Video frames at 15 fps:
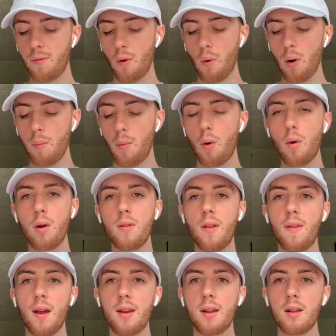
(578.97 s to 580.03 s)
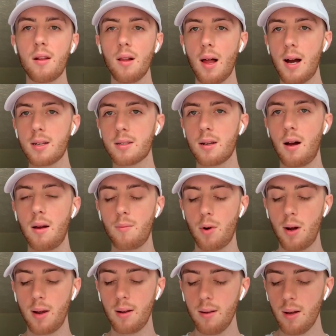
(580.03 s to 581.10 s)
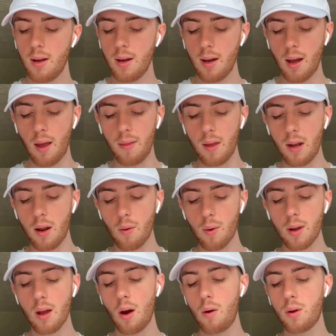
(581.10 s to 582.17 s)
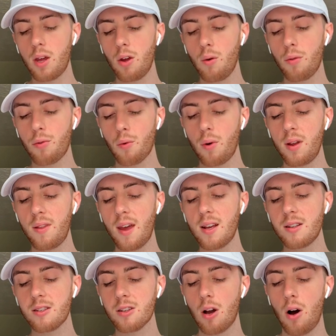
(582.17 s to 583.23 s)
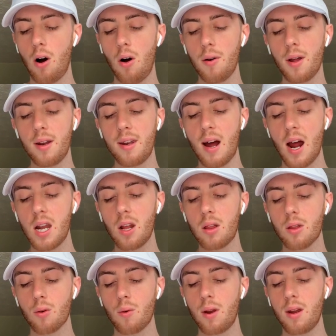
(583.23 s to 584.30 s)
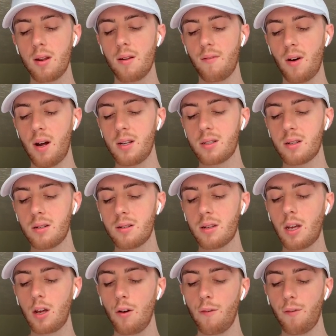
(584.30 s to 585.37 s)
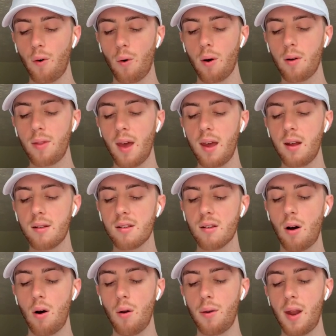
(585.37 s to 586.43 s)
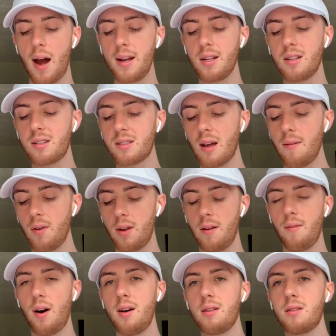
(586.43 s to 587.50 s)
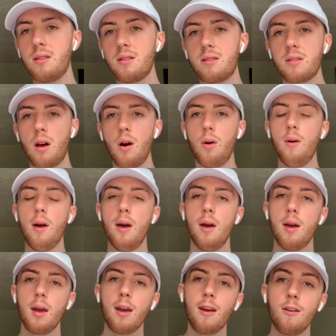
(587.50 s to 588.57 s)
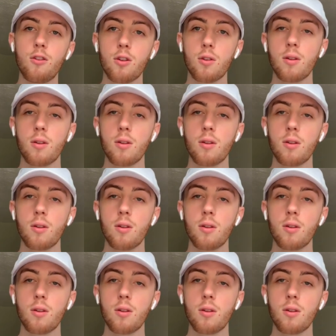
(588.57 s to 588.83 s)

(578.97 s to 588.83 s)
more than they did the last time, right? And then here we go, Q3, they installed 93 devices. Q4, they installed 97 devices. So each